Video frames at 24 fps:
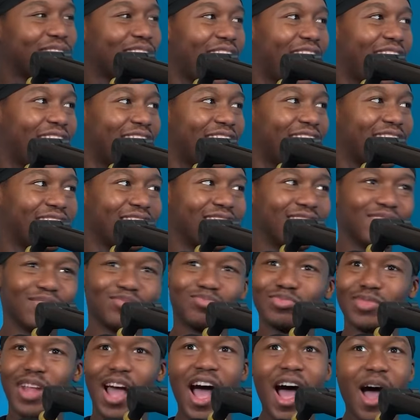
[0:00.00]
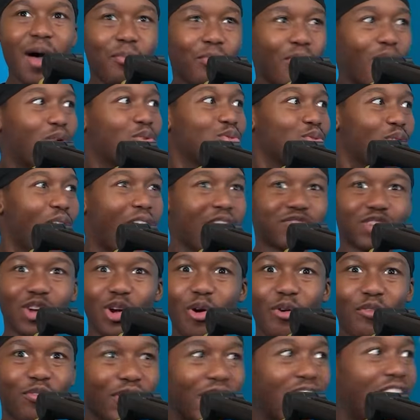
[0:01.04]
like, Nah, bro, you have to
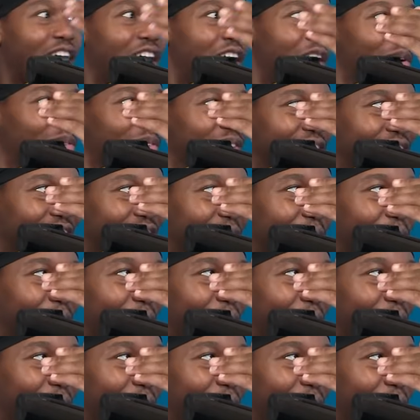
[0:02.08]
go for the elderly,